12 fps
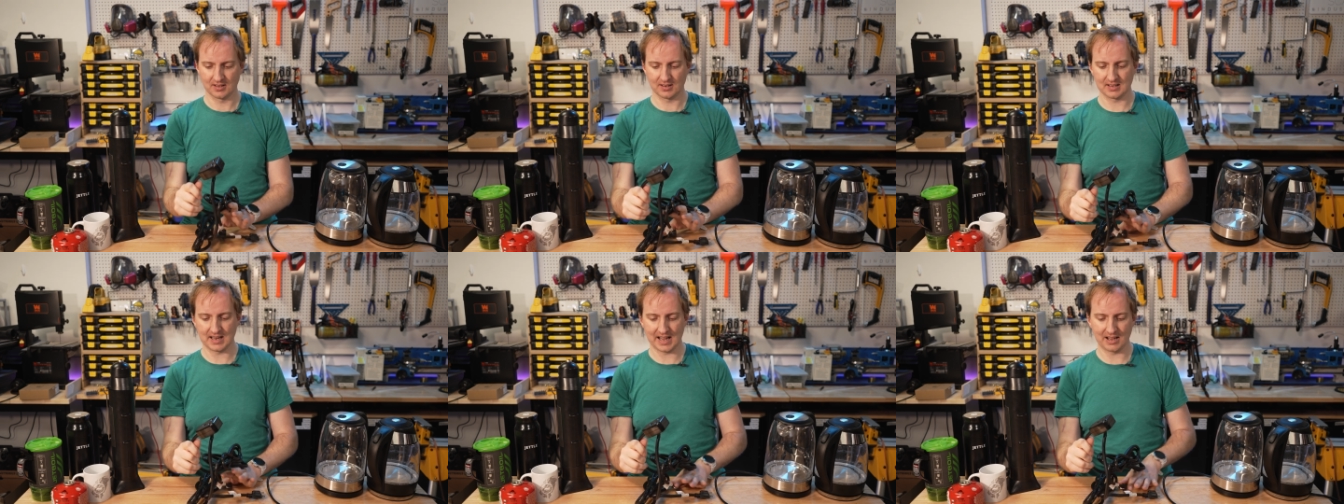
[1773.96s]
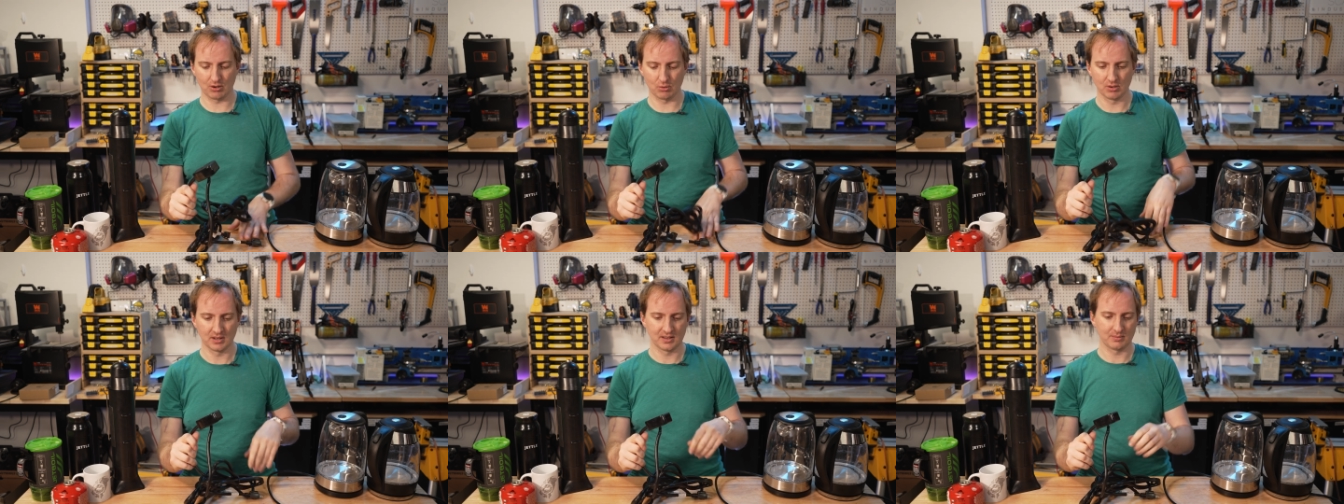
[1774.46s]
Now,
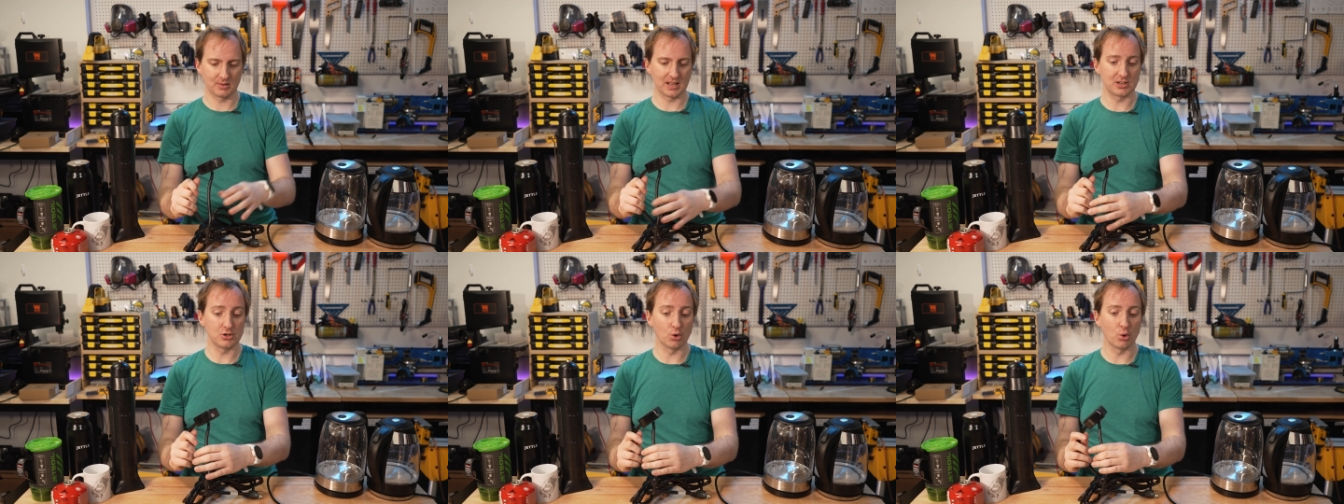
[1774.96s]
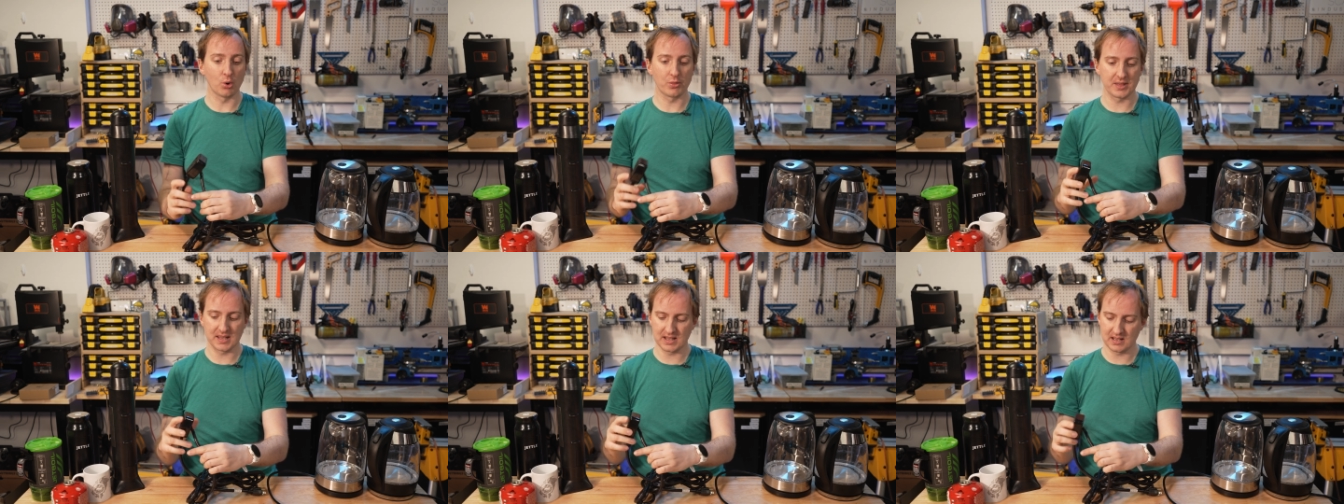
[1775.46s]
ignore
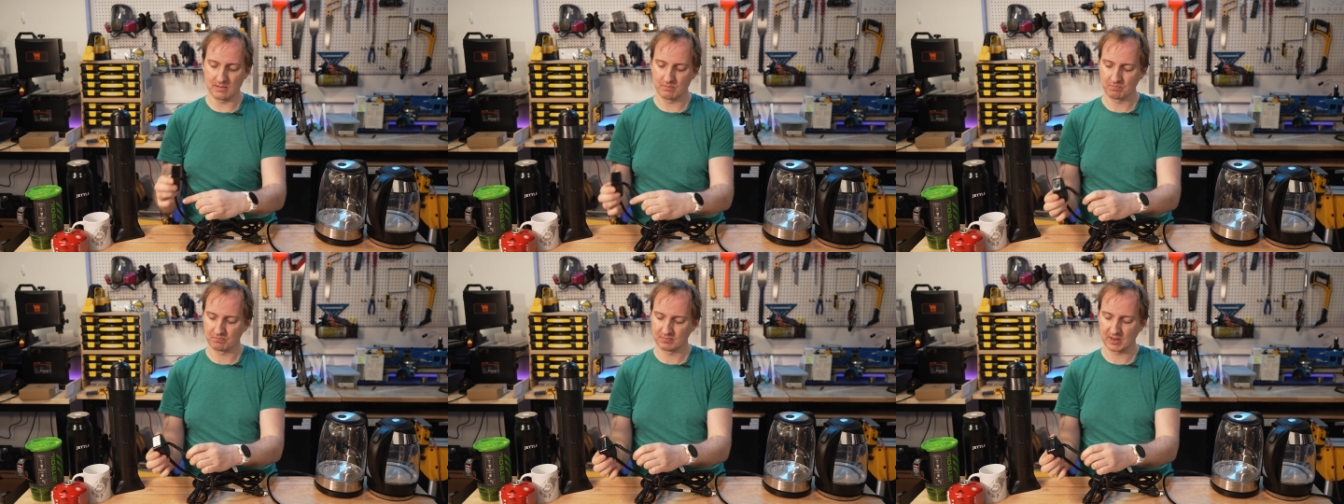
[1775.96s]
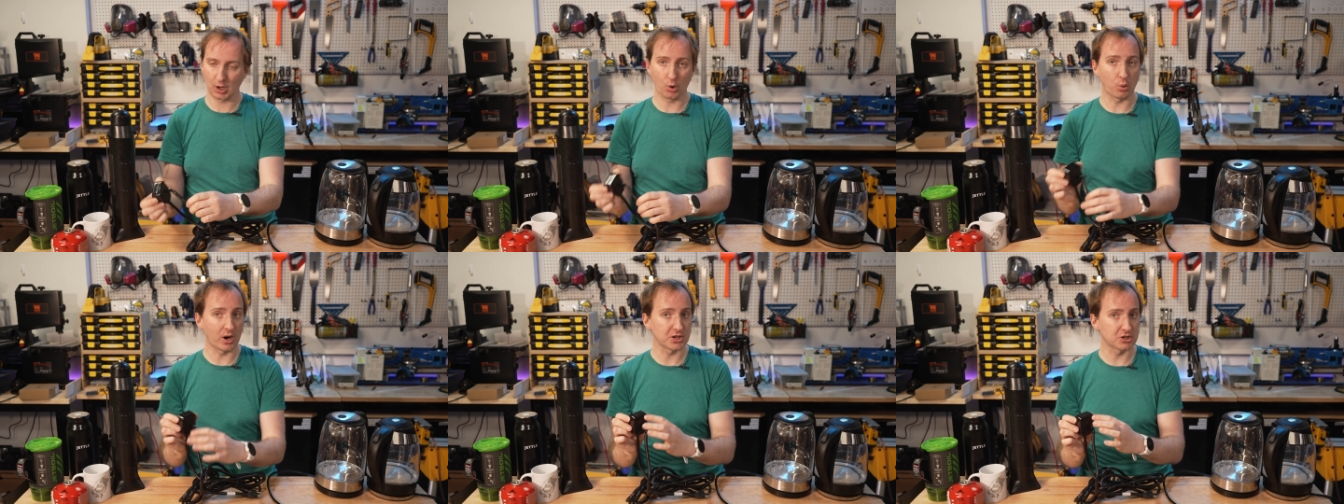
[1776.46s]
the
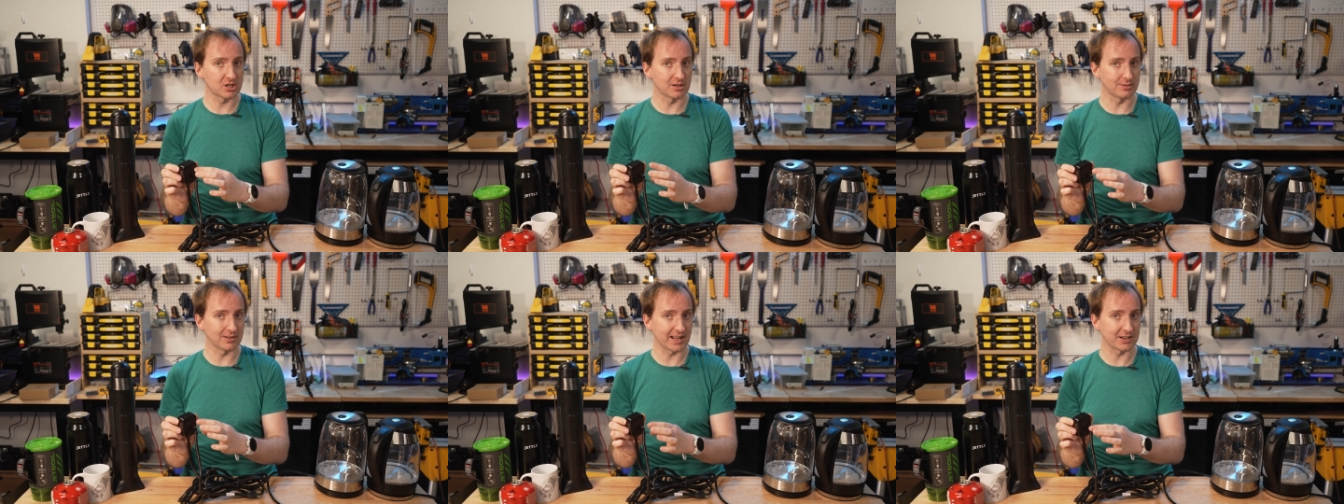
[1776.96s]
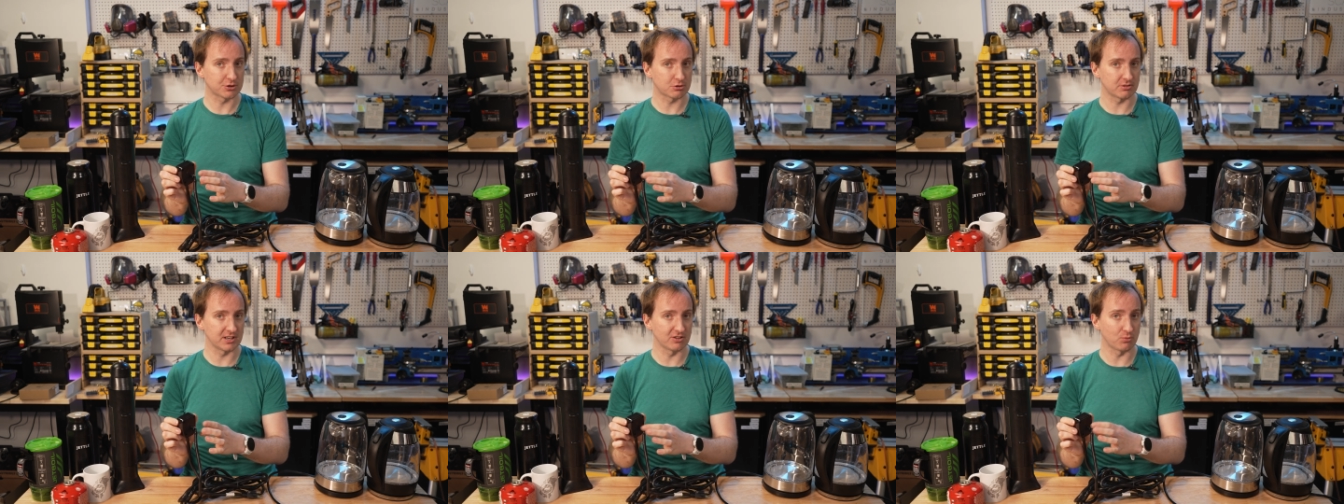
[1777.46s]
questionable
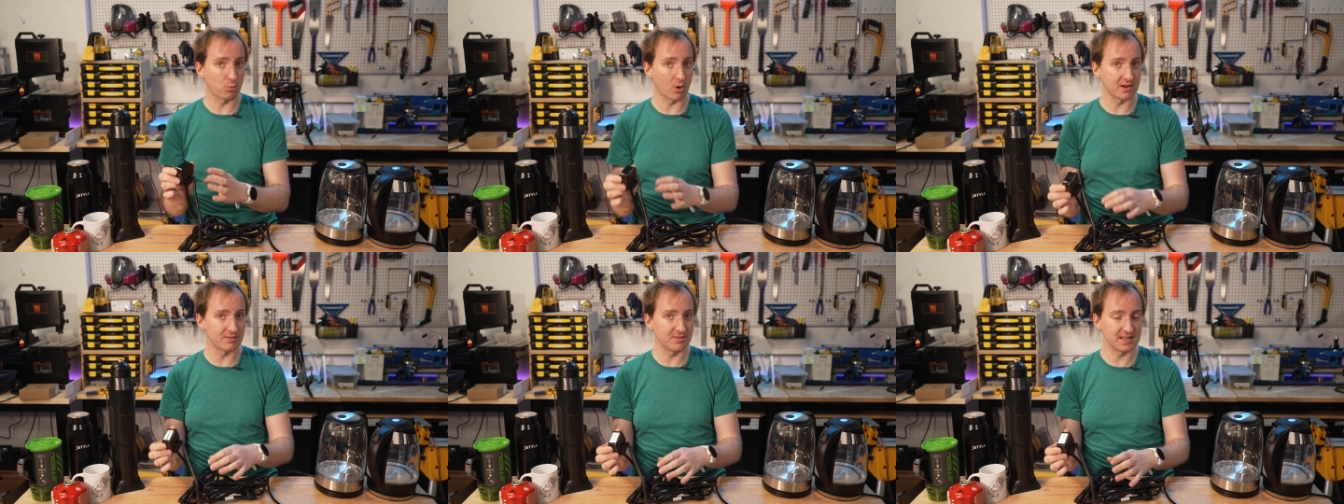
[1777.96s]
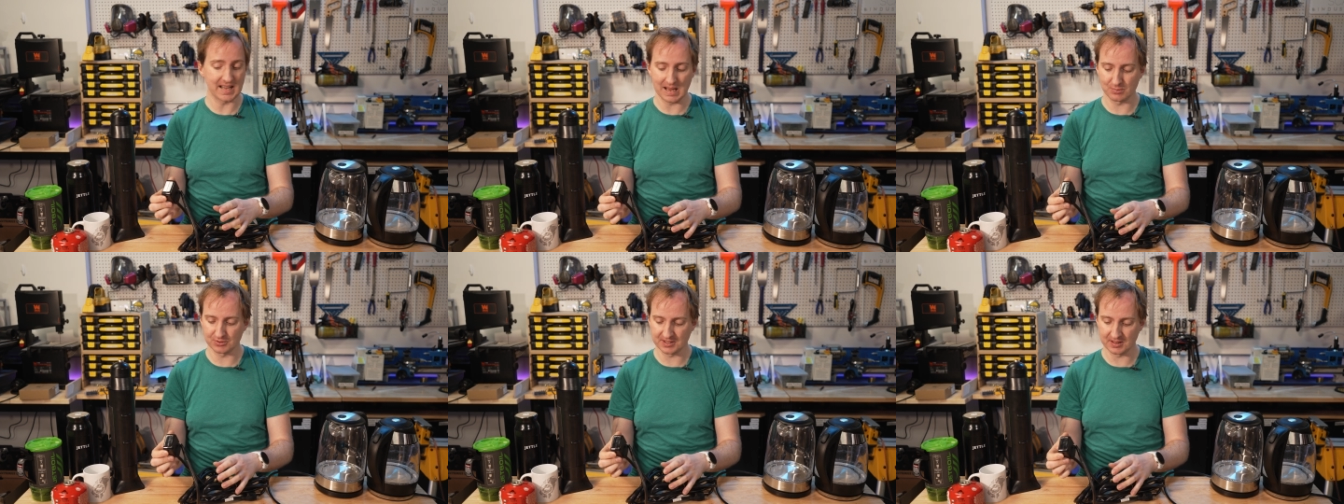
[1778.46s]
entry of one of the
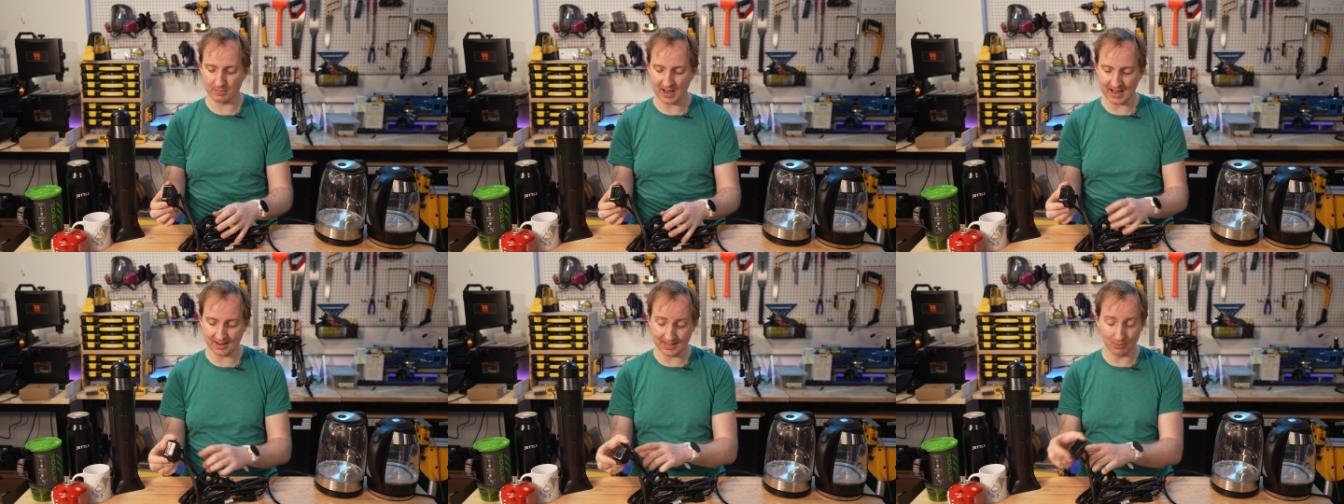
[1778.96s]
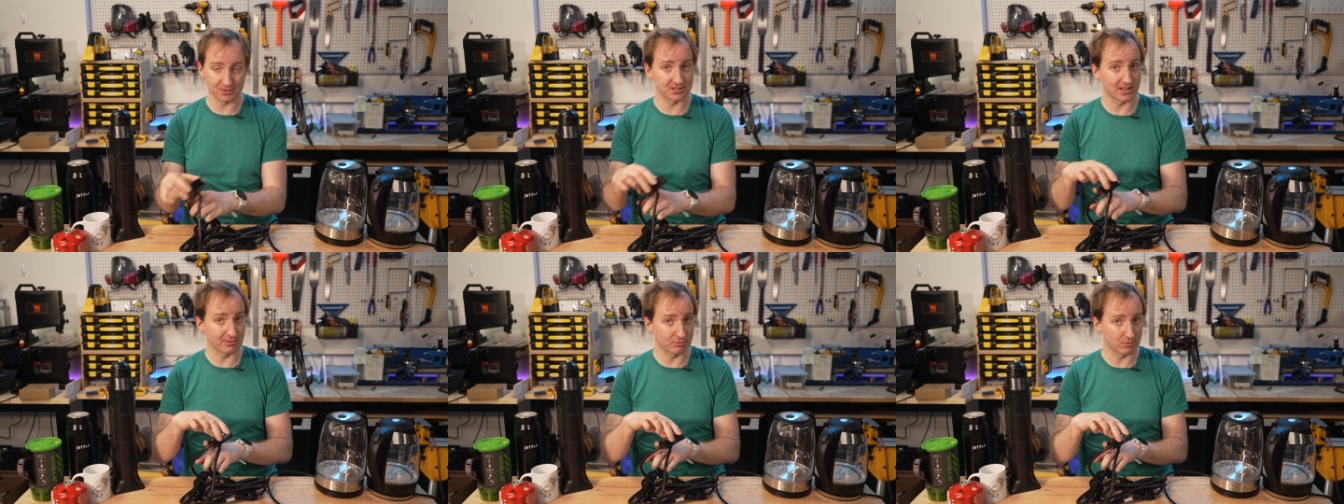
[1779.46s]
cables in the back. There wasn't
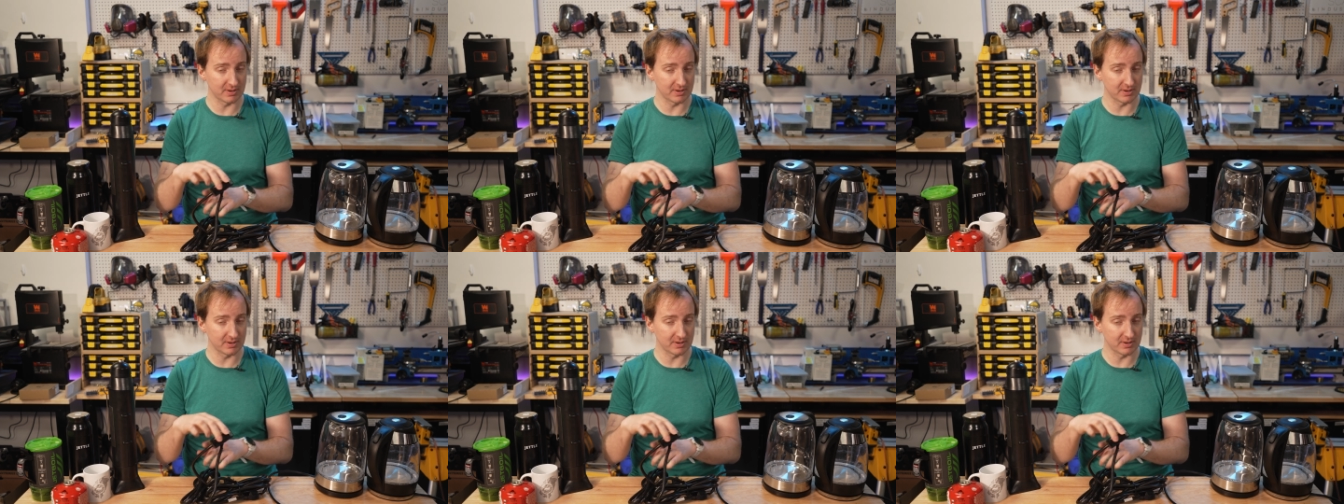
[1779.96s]
enough room